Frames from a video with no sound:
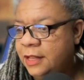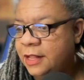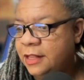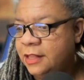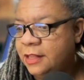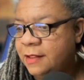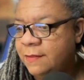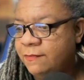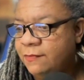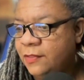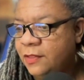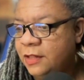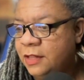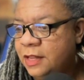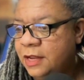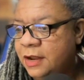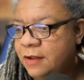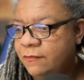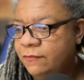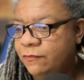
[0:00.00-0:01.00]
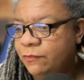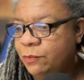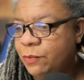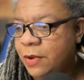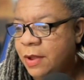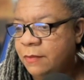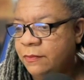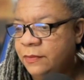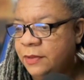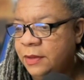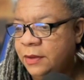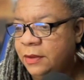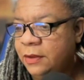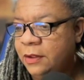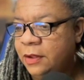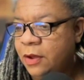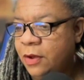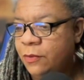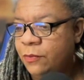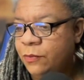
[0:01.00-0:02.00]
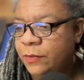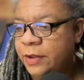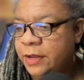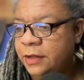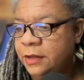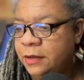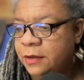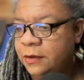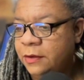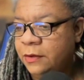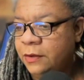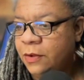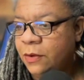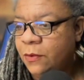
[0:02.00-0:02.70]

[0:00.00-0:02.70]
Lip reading: that's something that I've probably co-written,